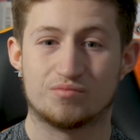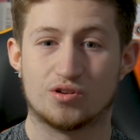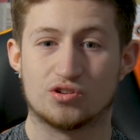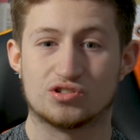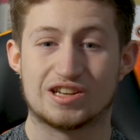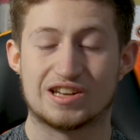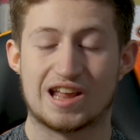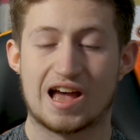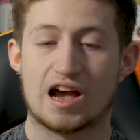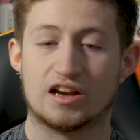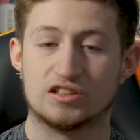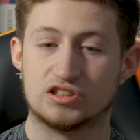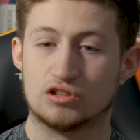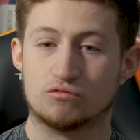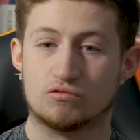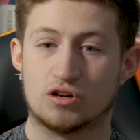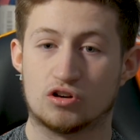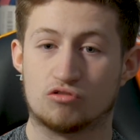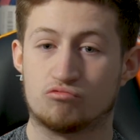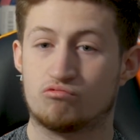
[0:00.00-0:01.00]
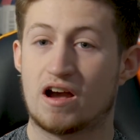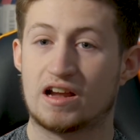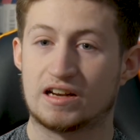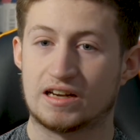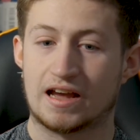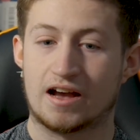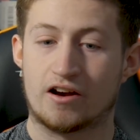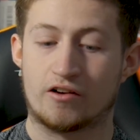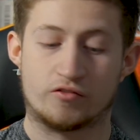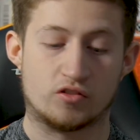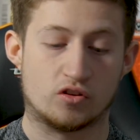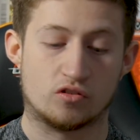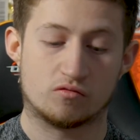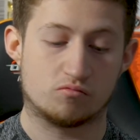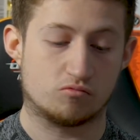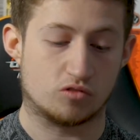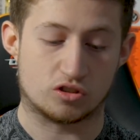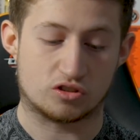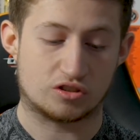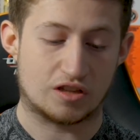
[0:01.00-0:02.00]
but in an ideal world right now, if you
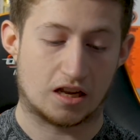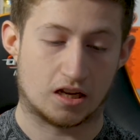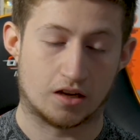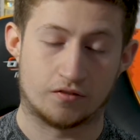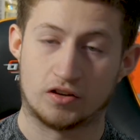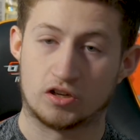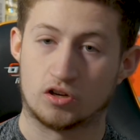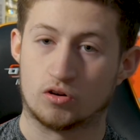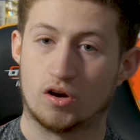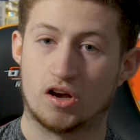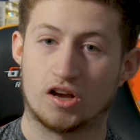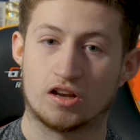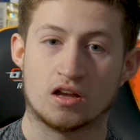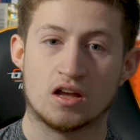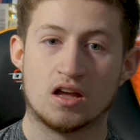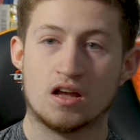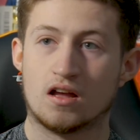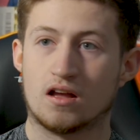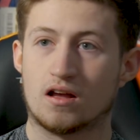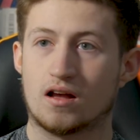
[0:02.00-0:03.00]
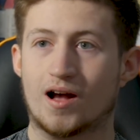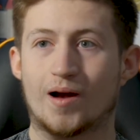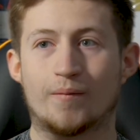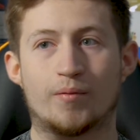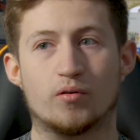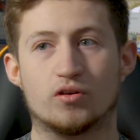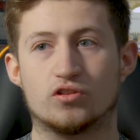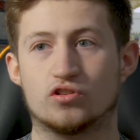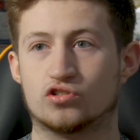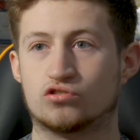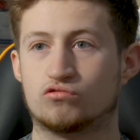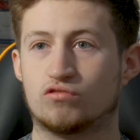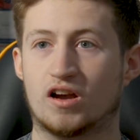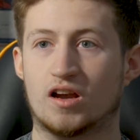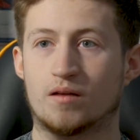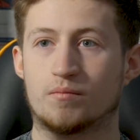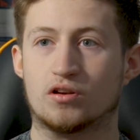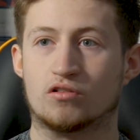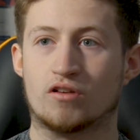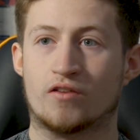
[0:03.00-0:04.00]
just take everything away, I'll probably just try
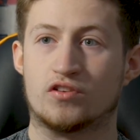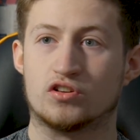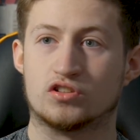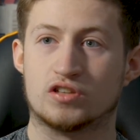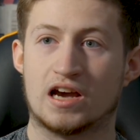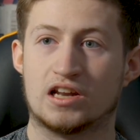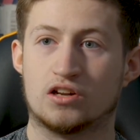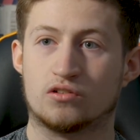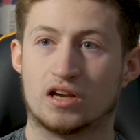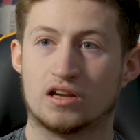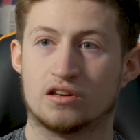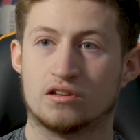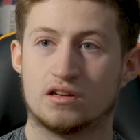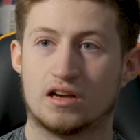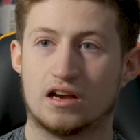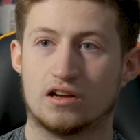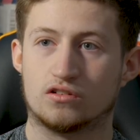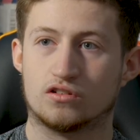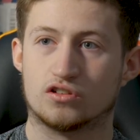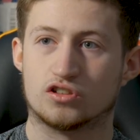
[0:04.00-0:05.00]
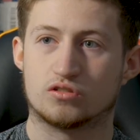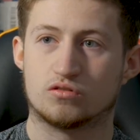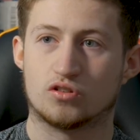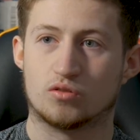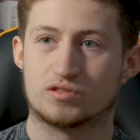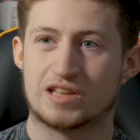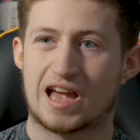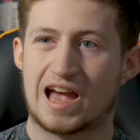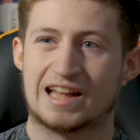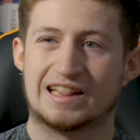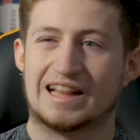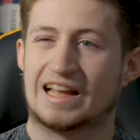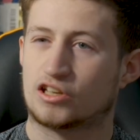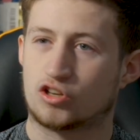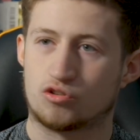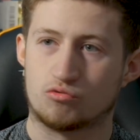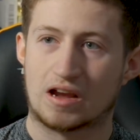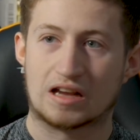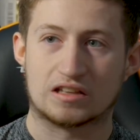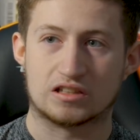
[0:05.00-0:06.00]
and be a graphic designer again, and just, I like
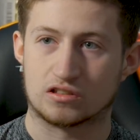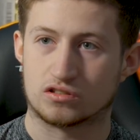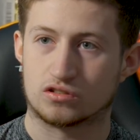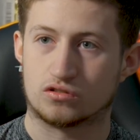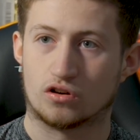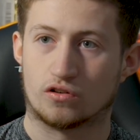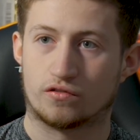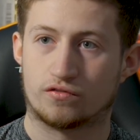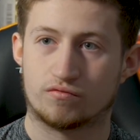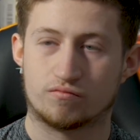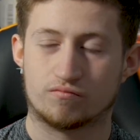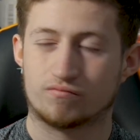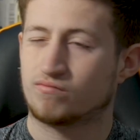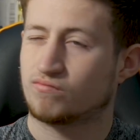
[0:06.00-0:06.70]
creating stuff.